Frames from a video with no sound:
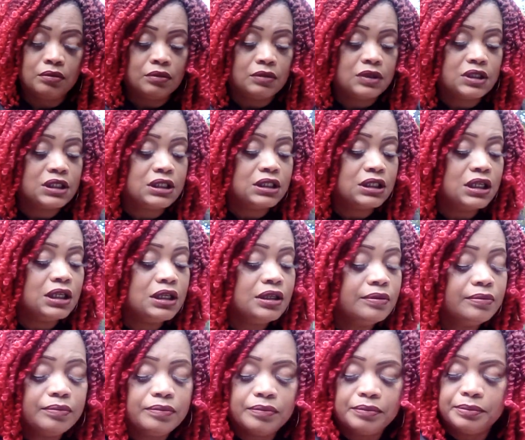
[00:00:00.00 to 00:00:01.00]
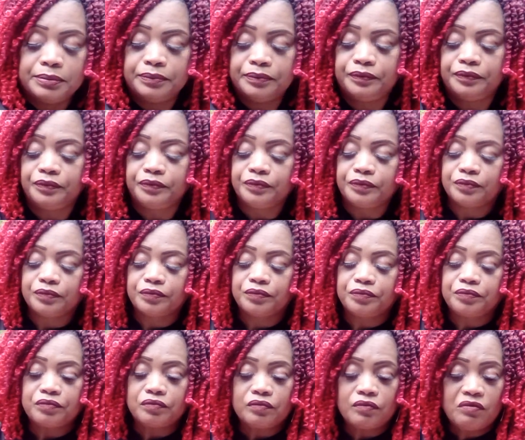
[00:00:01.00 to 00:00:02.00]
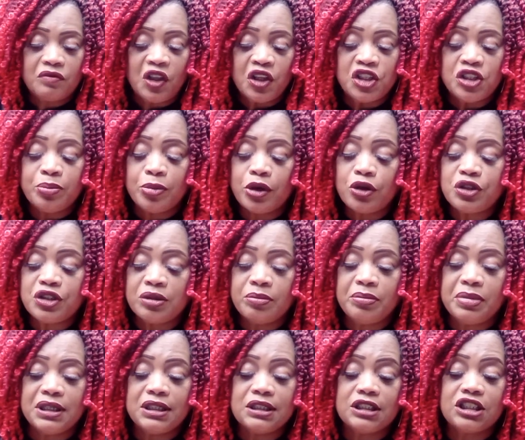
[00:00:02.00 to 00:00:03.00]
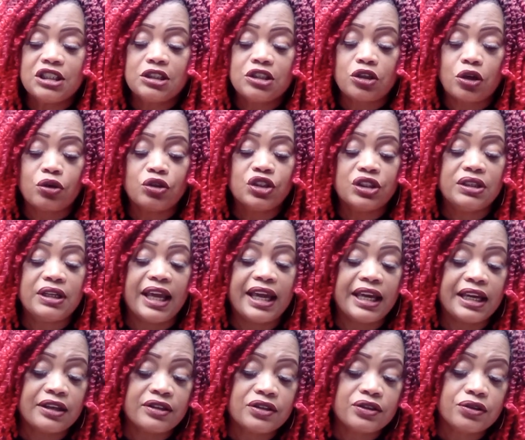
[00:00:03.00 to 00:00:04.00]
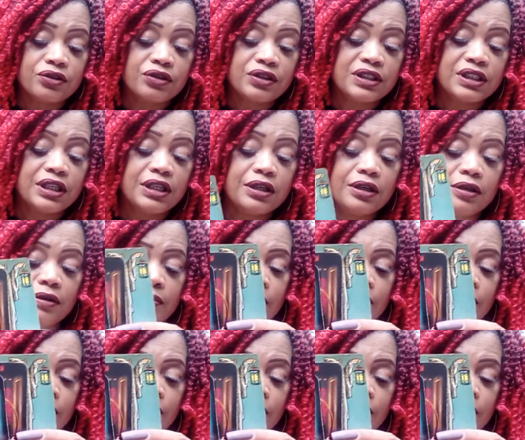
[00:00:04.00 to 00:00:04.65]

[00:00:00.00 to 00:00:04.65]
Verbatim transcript: See? This person been searching answers here.